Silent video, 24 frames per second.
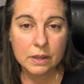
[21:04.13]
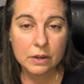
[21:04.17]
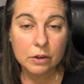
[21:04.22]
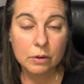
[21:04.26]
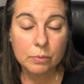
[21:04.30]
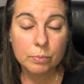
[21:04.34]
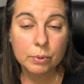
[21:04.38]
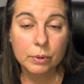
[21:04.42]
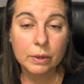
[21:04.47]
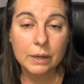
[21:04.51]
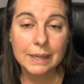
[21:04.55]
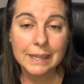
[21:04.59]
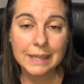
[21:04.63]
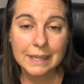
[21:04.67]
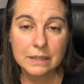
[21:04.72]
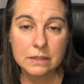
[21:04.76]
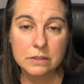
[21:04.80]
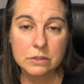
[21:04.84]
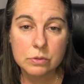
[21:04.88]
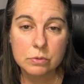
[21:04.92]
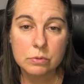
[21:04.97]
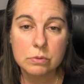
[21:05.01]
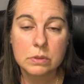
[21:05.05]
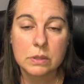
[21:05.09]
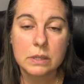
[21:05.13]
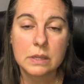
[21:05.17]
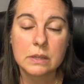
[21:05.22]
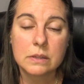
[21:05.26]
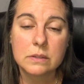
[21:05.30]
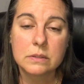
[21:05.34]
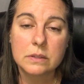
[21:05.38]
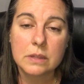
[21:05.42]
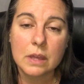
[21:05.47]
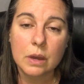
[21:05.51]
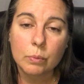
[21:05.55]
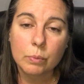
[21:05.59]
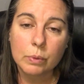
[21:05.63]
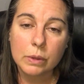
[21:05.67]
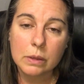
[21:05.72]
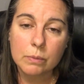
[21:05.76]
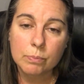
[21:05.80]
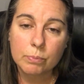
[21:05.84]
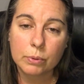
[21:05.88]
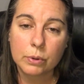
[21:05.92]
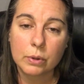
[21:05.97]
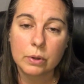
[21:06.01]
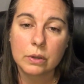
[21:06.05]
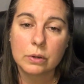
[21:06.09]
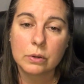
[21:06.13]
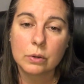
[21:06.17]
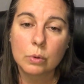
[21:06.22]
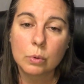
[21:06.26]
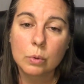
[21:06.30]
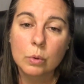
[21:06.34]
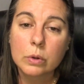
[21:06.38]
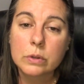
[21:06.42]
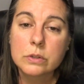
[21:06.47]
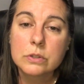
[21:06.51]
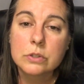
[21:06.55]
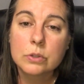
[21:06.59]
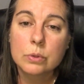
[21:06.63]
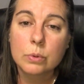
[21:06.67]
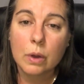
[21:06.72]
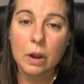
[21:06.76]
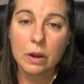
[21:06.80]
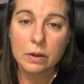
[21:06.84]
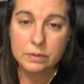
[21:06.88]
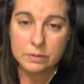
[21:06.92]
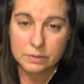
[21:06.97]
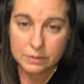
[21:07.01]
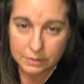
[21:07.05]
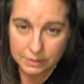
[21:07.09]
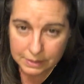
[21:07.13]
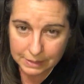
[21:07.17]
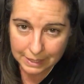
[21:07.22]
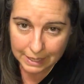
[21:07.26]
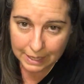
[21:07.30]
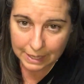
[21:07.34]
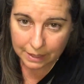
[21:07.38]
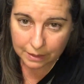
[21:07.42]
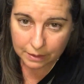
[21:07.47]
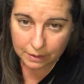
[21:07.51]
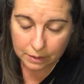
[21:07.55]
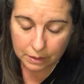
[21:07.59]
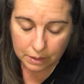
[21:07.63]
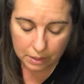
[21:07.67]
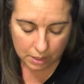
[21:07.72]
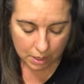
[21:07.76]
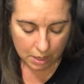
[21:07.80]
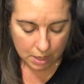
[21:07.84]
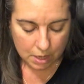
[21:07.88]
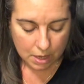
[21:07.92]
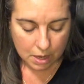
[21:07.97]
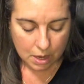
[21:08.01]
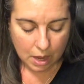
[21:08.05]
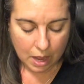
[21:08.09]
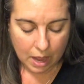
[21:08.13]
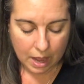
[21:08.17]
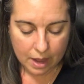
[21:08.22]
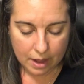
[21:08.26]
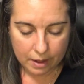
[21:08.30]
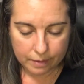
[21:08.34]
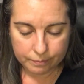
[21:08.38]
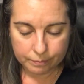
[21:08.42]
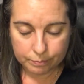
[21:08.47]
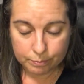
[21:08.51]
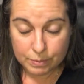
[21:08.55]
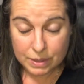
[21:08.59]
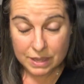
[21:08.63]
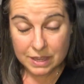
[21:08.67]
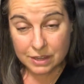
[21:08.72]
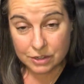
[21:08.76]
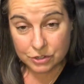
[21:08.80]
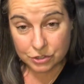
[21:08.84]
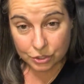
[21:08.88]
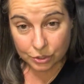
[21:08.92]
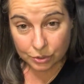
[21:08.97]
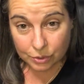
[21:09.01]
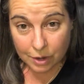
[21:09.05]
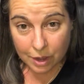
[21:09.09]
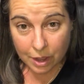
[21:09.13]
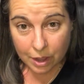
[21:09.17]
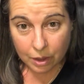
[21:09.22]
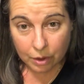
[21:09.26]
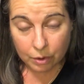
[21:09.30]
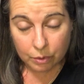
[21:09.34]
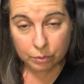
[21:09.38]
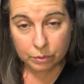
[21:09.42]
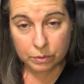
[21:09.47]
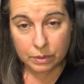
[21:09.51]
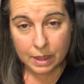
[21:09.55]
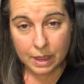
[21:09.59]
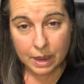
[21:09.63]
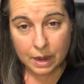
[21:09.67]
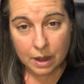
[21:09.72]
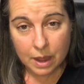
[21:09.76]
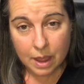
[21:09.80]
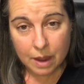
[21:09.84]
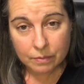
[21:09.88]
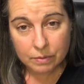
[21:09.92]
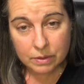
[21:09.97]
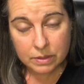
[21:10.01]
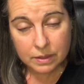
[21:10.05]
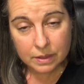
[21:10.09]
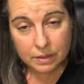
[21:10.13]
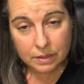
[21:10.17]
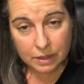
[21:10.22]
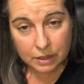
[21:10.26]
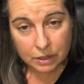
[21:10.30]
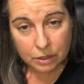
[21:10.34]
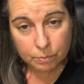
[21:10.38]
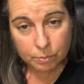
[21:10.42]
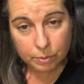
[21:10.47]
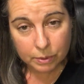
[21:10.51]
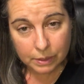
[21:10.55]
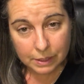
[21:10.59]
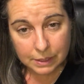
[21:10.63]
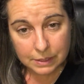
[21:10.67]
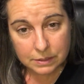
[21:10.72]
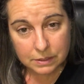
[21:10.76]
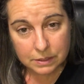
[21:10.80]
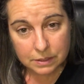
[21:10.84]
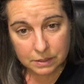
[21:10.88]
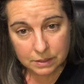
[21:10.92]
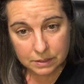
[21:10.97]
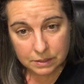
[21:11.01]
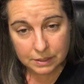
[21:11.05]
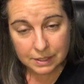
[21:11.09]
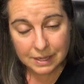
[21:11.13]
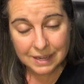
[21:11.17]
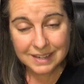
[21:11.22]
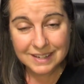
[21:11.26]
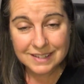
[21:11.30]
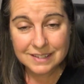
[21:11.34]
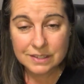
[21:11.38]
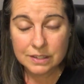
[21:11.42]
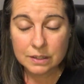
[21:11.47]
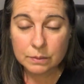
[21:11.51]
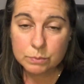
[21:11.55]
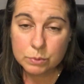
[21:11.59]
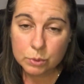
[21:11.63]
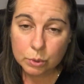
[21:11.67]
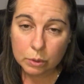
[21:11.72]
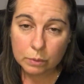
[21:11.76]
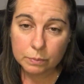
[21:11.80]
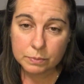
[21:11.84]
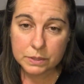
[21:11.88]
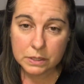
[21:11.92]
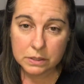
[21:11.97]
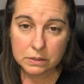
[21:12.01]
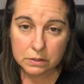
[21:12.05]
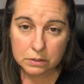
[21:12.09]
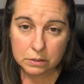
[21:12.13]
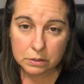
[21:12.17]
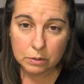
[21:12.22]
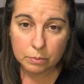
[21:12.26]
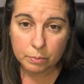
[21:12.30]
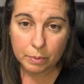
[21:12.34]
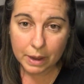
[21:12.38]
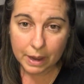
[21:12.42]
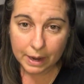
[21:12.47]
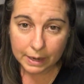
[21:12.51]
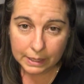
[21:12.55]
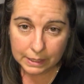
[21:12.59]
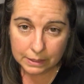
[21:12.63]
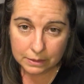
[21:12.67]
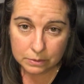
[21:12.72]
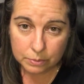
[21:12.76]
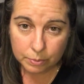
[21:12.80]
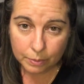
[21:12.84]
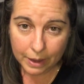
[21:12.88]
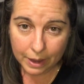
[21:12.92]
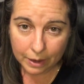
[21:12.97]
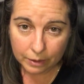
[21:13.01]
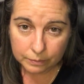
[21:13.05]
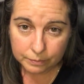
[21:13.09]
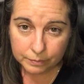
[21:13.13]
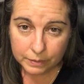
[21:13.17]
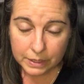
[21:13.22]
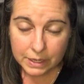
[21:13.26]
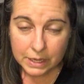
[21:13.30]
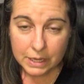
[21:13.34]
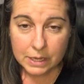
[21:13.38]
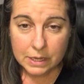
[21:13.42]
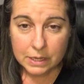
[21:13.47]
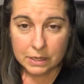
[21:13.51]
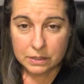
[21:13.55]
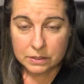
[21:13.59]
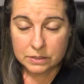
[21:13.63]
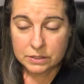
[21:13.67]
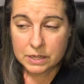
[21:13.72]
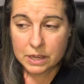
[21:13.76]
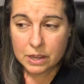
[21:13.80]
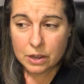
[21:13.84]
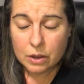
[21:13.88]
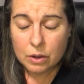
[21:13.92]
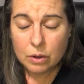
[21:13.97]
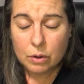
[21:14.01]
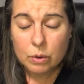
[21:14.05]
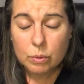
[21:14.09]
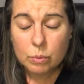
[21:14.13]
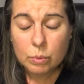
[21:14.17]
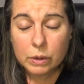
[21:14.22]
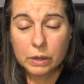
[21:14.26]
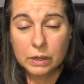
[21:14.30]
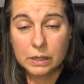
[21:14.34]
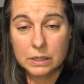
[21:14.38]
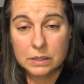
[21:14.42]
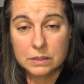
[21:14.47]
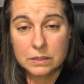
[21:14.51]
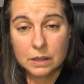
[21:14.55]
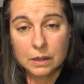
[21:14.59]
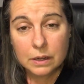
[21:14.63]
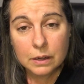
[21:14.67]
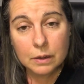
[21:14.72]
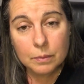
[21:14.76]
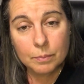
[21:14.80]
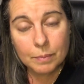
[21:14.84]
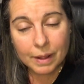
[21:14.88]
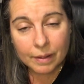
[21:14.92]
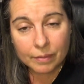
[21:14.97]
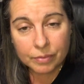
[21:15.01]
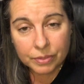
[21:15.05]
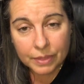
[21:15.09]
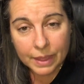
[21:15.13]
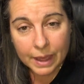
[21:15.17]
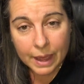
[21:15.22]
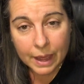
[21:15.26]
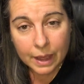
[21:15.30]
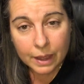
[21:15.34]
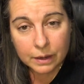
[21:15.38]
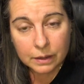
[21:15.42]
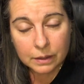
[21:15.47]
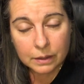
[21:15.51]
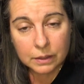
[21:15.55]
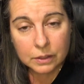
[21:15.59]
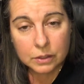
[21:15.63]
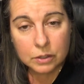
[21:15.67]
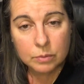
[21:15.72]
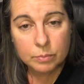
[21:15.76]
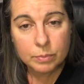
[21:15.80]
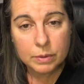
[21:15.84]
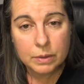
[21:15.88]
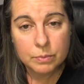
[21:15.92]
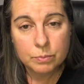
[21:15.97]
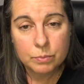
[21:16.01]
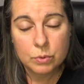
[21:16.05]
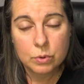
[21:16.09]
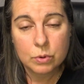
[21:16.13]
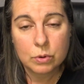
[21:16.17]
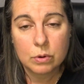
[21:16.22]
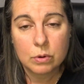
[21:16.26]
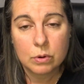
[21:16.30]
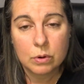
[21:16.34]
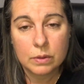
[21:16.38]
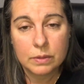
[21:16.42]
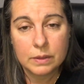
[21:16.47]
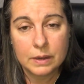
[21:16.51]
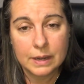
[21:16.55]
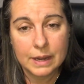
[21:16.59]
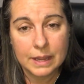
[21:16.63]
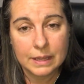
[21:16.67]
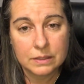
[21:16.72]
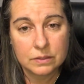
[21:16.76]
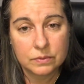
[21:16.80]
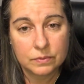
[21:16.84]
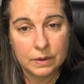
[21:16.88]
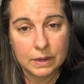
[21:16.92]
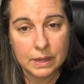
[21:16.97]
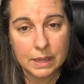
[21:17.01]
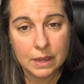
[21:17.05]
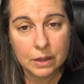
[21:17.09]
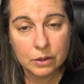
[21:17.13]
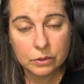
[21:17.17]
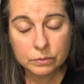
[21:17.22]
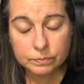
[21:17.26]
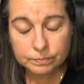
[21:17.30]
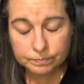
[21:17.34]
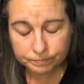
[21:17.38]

are put into things that we put onto our skin. Because you know that everything that you put into the skin is absorbed into the body as well. So we're going to talk about that a little bit more on the next video.